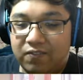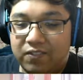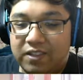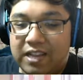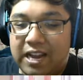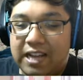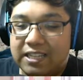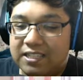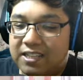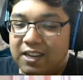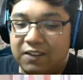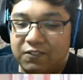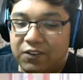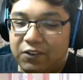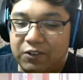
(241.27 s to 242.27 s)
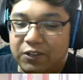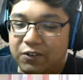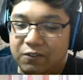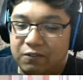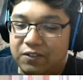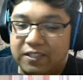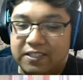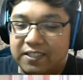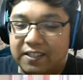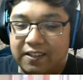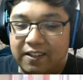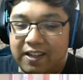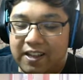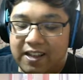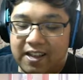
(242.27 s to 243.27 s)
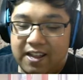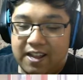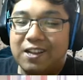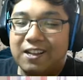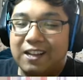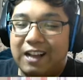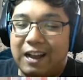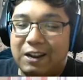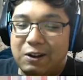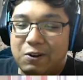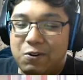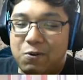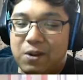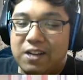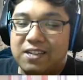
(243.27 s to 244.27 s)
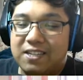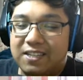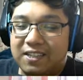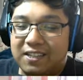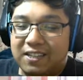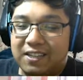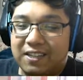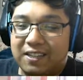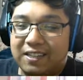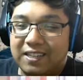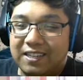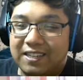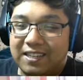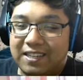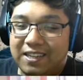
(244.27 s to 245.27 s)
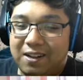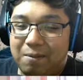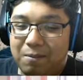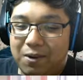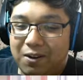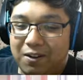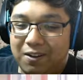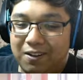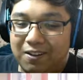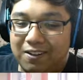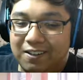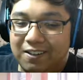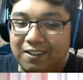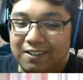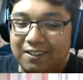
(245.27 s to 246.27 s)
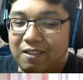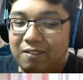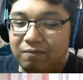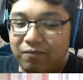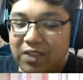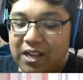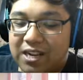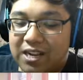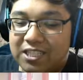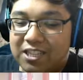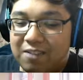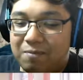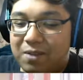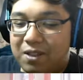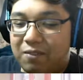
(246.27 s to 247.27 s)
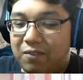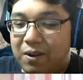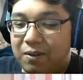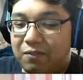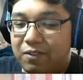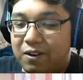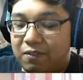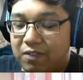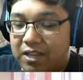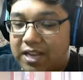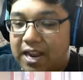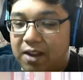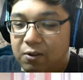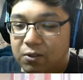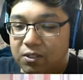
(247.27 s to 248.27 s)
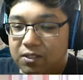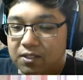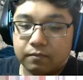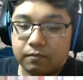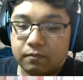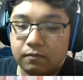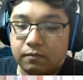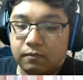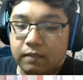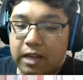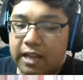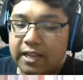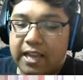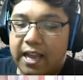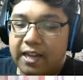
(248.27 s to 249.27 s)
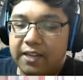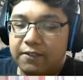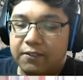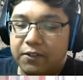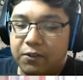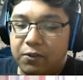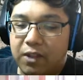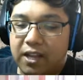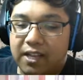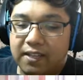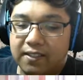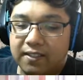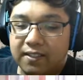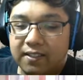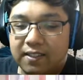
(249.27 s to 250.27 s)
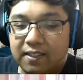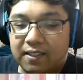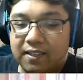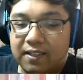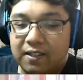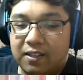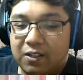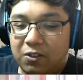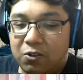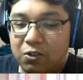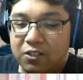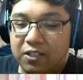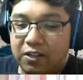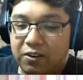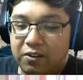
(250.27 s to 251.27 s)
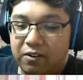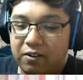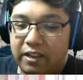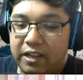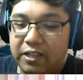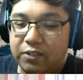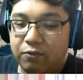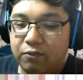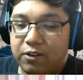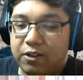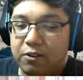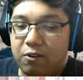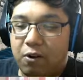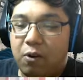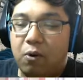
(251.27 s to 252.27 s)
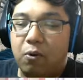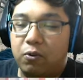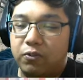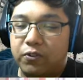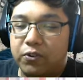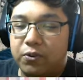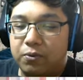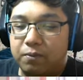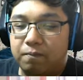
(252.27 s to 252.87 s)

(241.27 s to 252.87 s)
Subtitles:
That's not very convincing. I knew it. Come on. At least give me the benefit of the doubt. I can't even do that. Look, Sayori, it's written all over you.